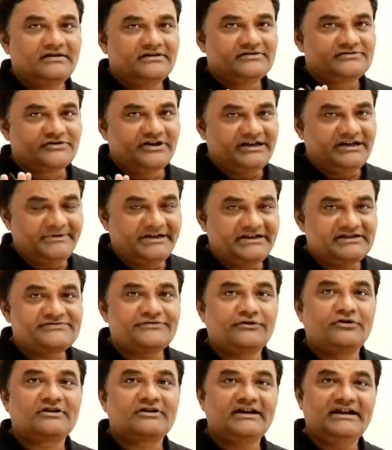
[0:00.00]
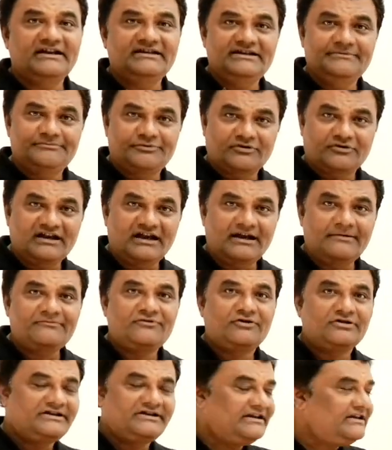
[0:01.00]
So it means for any
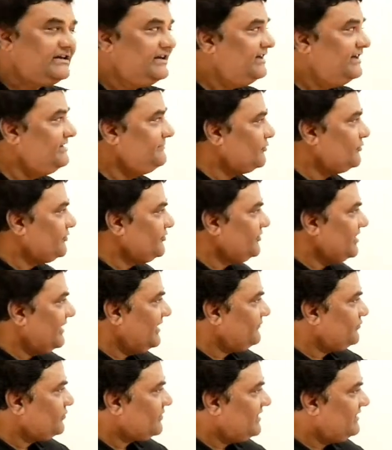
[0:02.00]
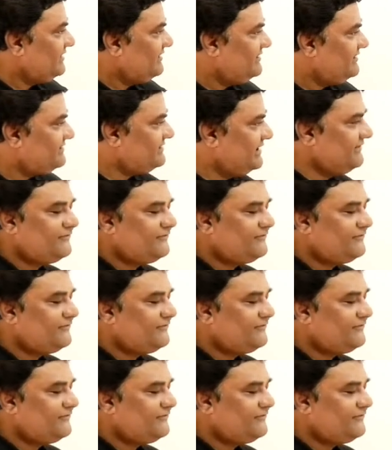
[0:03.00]
program, for taking input you have to write this,